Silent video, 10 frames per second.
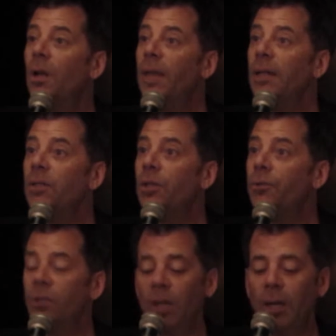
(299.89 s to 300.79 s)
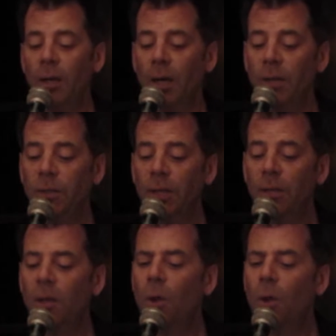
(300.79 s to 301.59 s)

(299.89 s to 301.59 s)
That's interesting, I said.